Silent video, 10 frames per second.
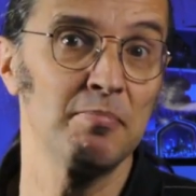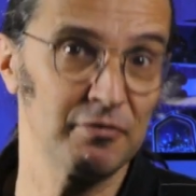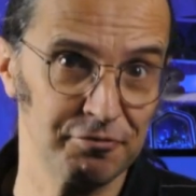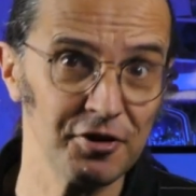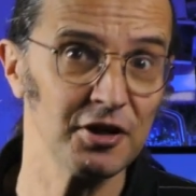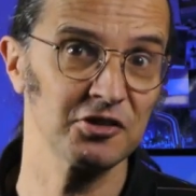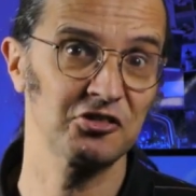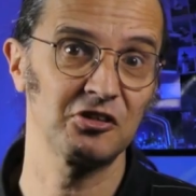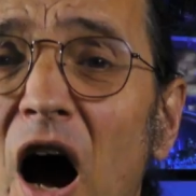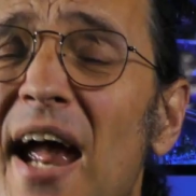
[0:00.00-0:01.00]
But
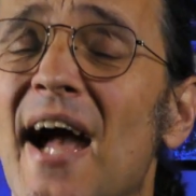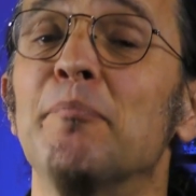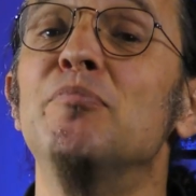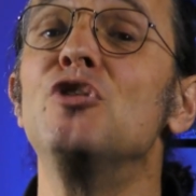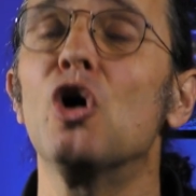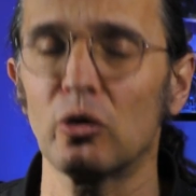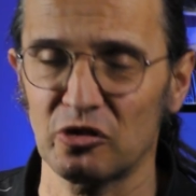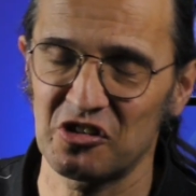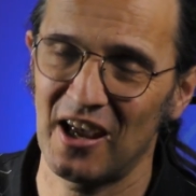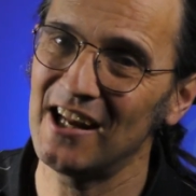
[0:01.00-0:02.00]
first, I am
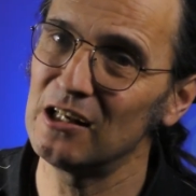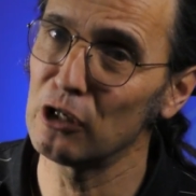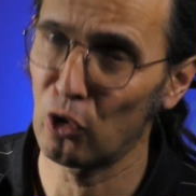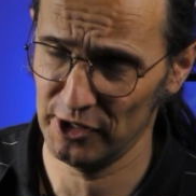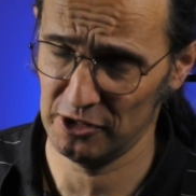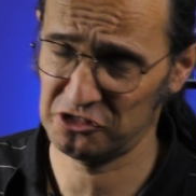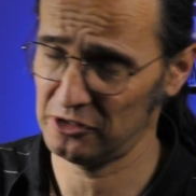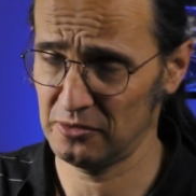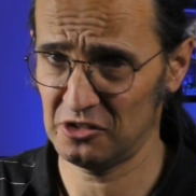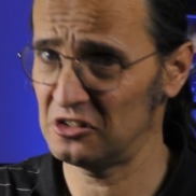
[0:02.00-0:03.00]
not a lawyer,
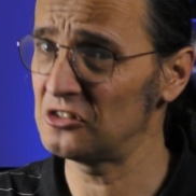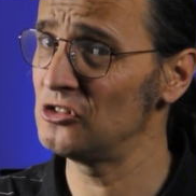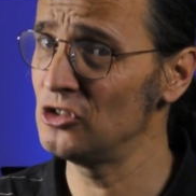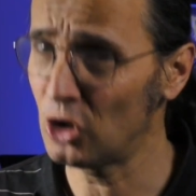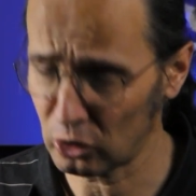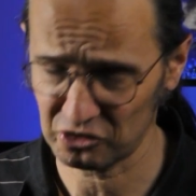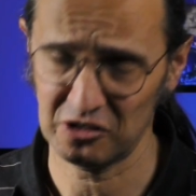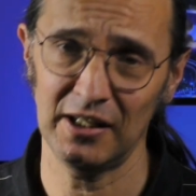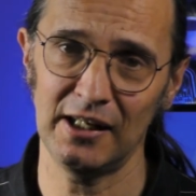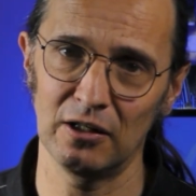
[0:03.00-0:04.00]
so this is not
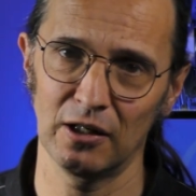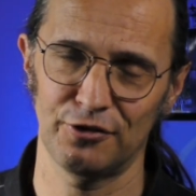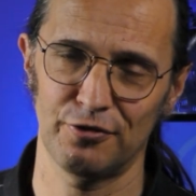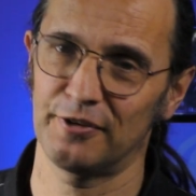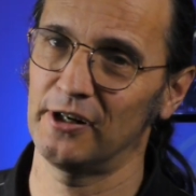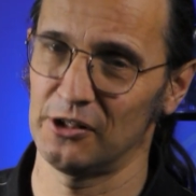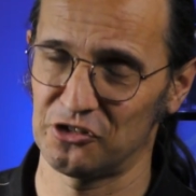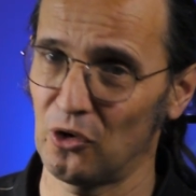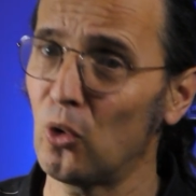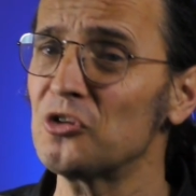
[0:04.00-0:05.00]
legal
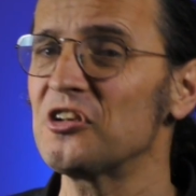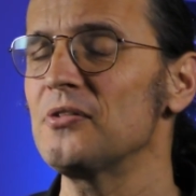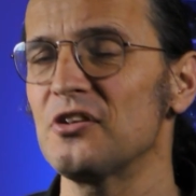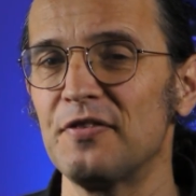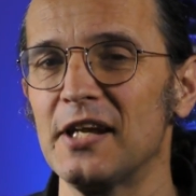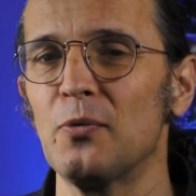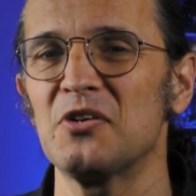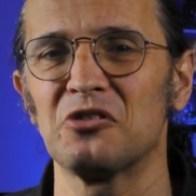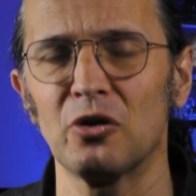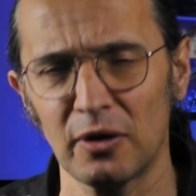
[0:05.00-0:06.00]
advice. Also, this video
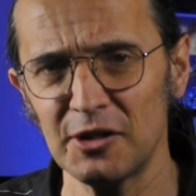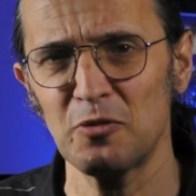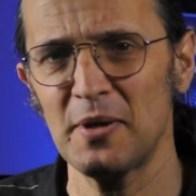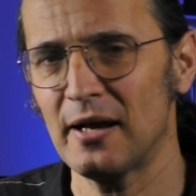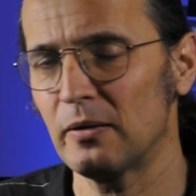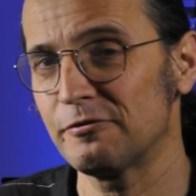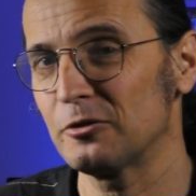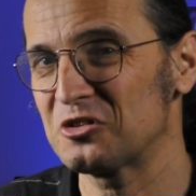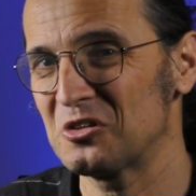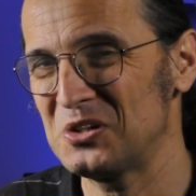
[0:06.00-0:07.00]
is not going to be
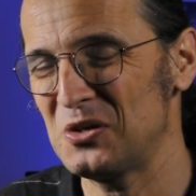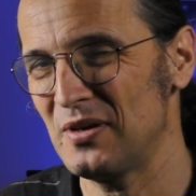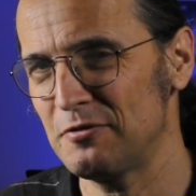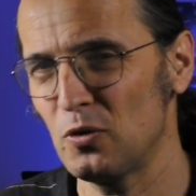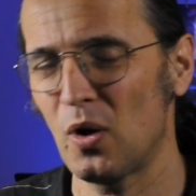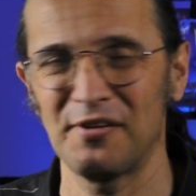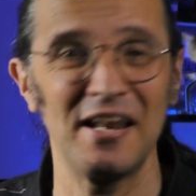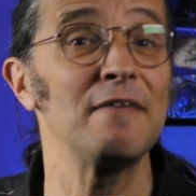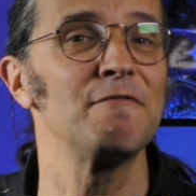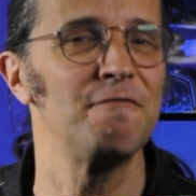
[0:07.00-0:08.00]
helpful to you if you are in
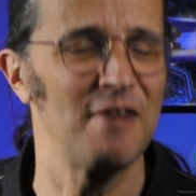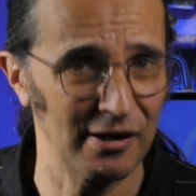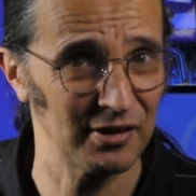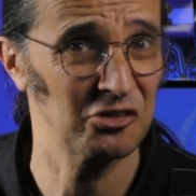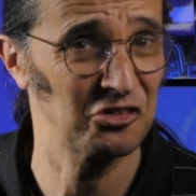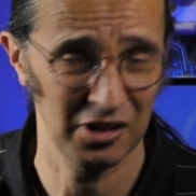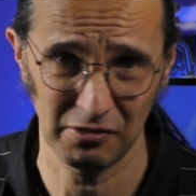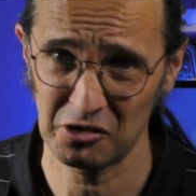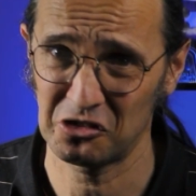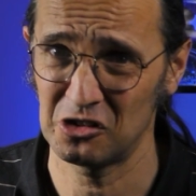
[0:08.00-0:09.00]
a very
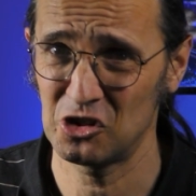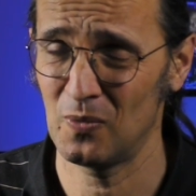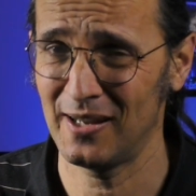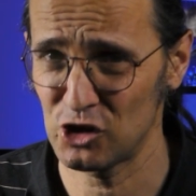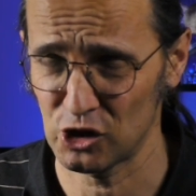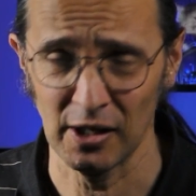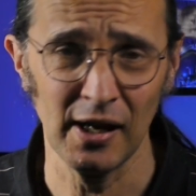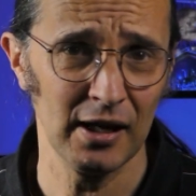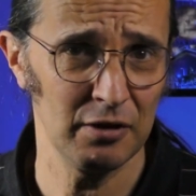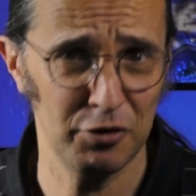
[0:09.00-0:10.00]
serious situation.
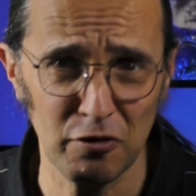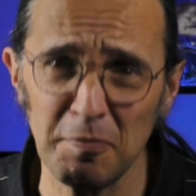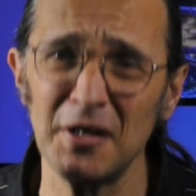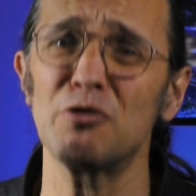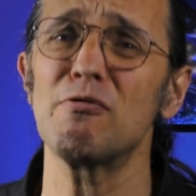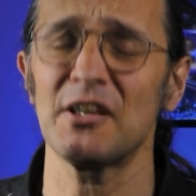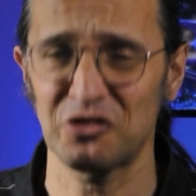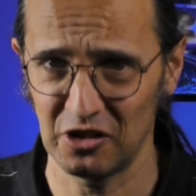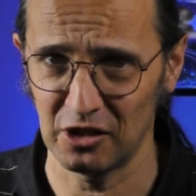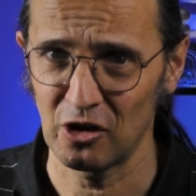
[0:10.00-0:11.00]
If you've been
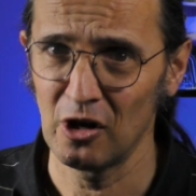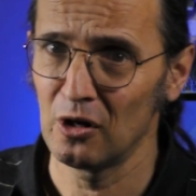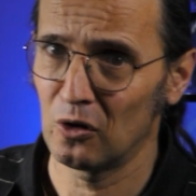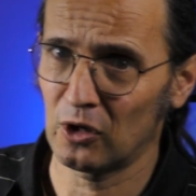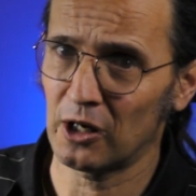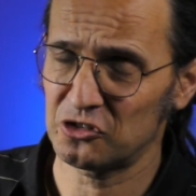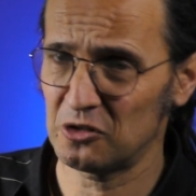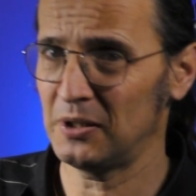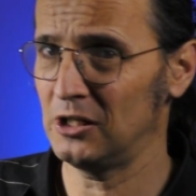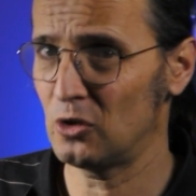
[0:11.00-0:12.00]
arrested or are to
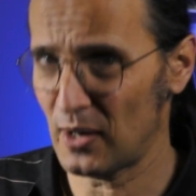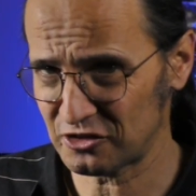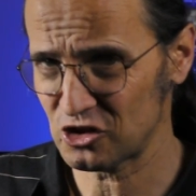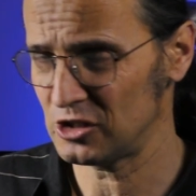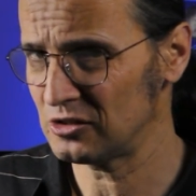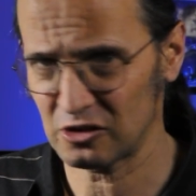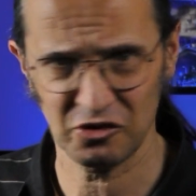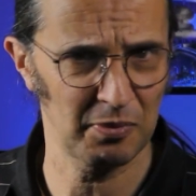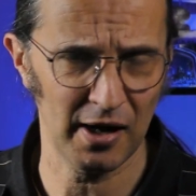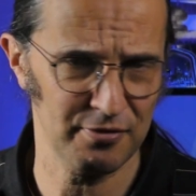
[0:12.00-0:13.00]
be questioned
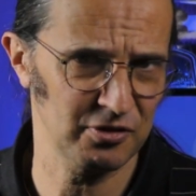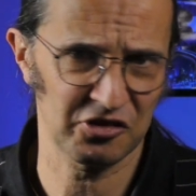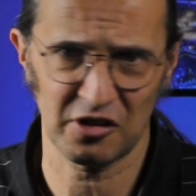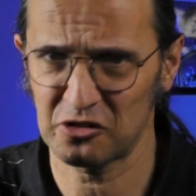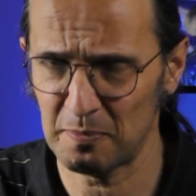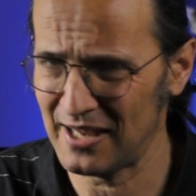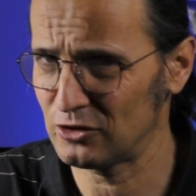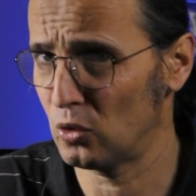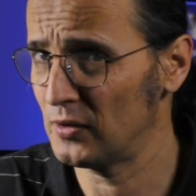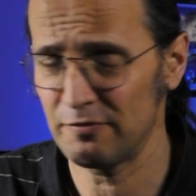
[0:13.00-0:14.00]
as either a
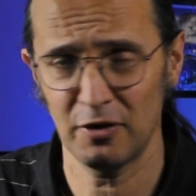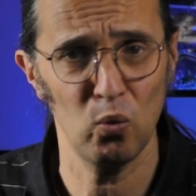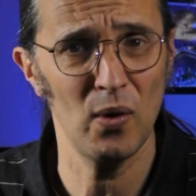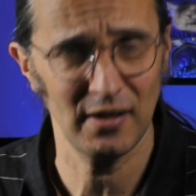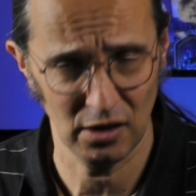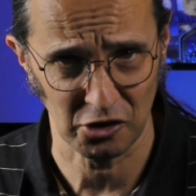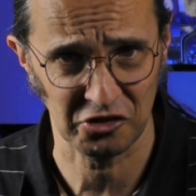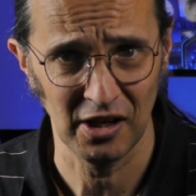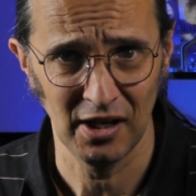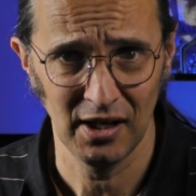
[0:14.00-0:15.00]
suspect or even a
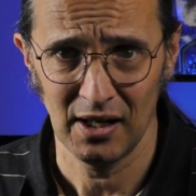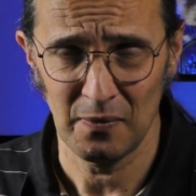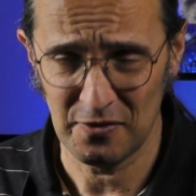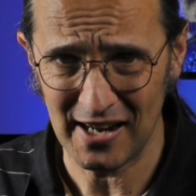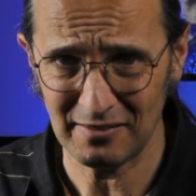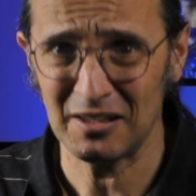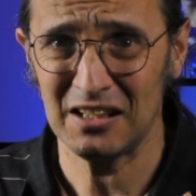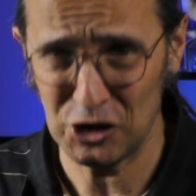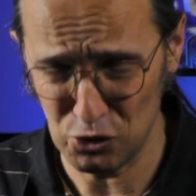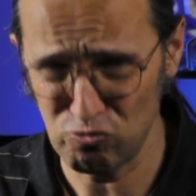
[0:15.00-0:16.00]
witness, then
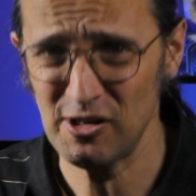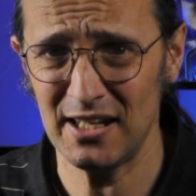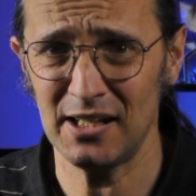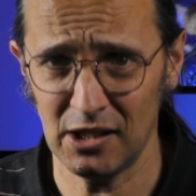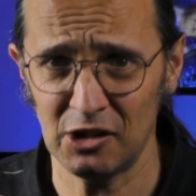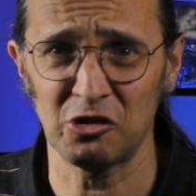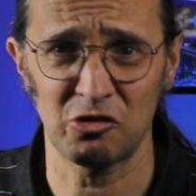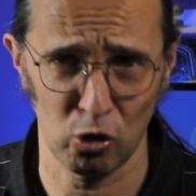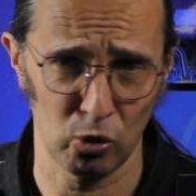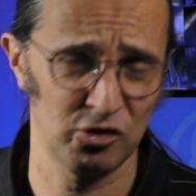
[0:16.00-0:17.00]
you really need to
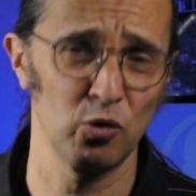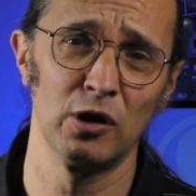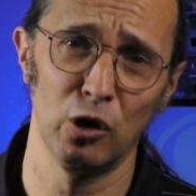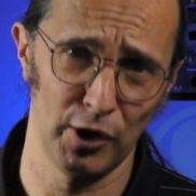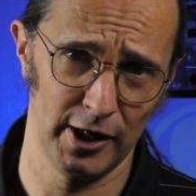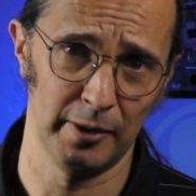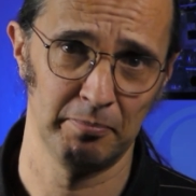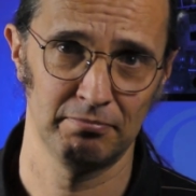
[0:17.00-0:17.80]
talk to a lawyer.